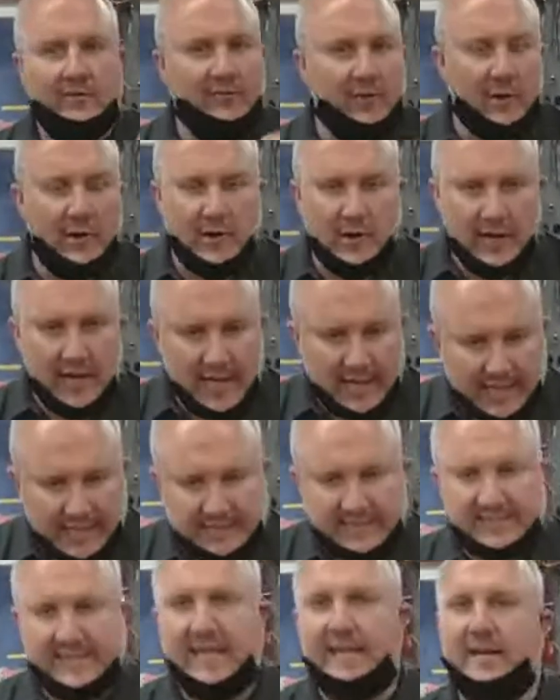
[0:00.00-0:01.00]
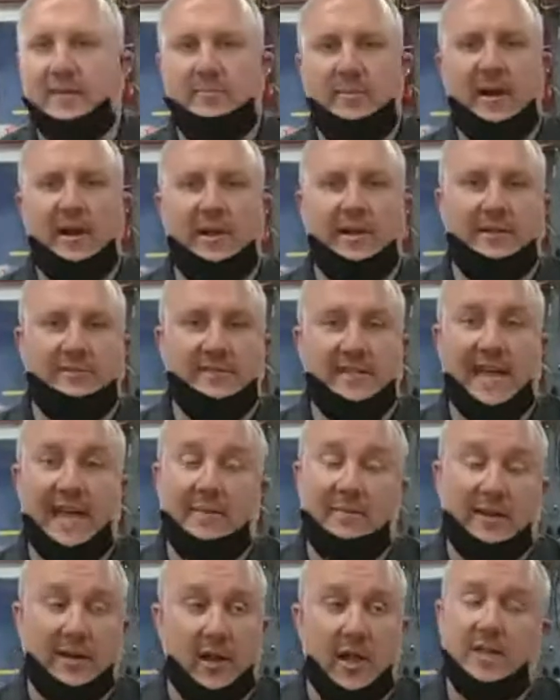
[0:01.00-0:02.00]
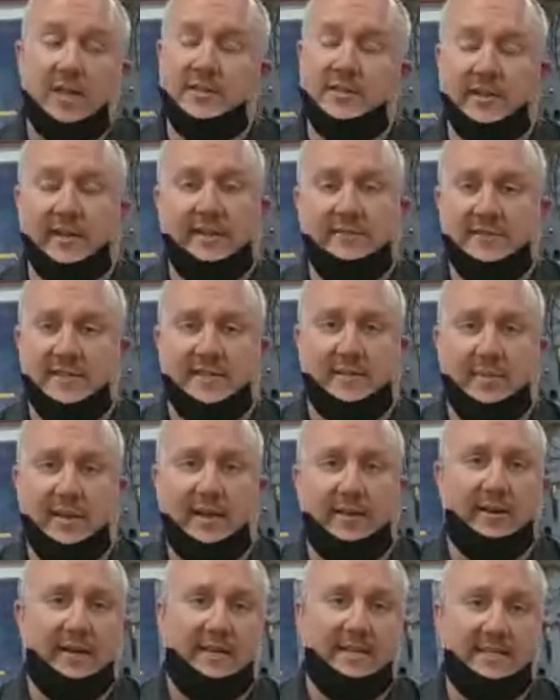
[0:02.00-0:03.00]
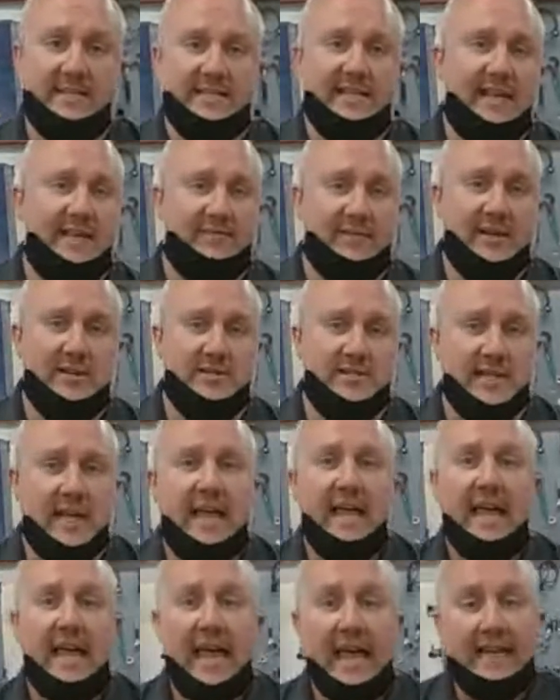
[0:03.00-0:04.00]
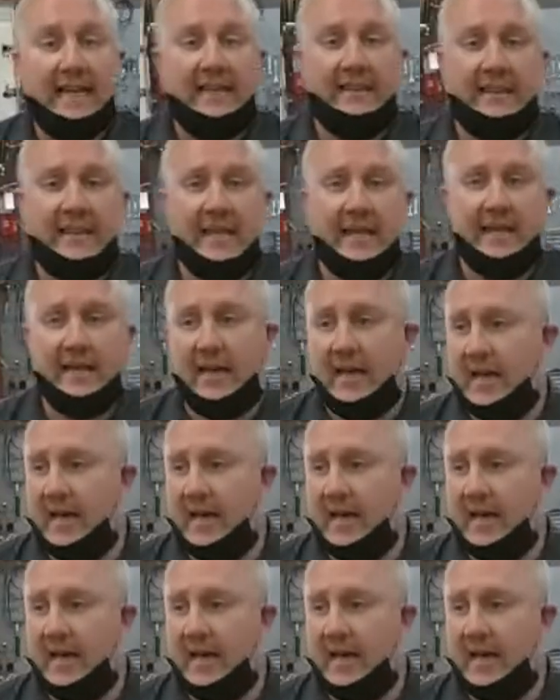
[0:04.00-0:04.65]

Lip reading: for an extended period of time, and it also gives us the ability to see if there's anything